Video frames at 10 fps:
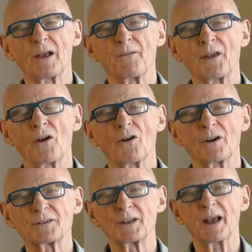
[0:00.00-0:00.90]
of the
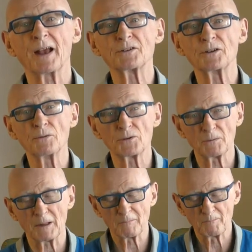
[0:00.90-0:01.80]
heart as
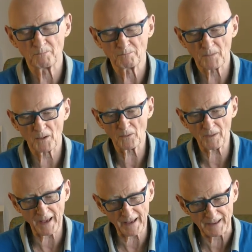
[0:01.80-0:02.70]
usual.
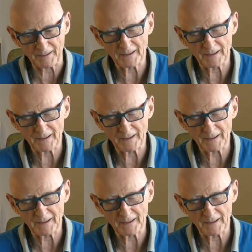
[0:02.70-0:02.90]
Okay.